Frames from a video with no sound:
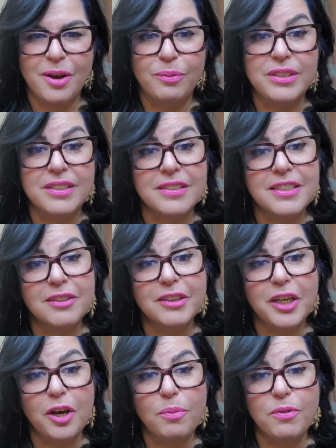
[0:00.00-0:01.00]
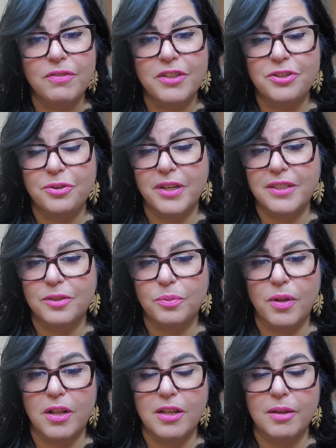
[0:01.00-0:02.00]
We sincerely hope you've enjoyed this
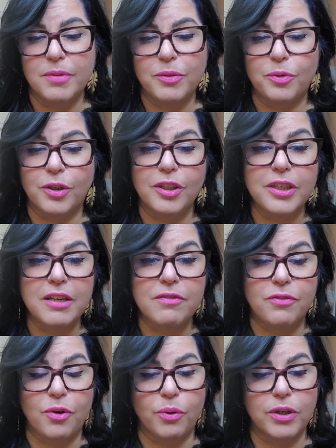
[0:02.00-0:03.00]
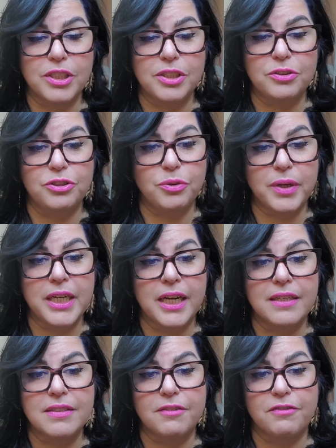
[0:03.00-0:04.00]
welcome and we're looking forward to you joining
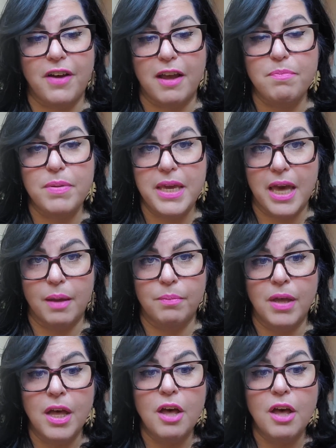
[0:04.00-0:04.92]
us at 5 p.m.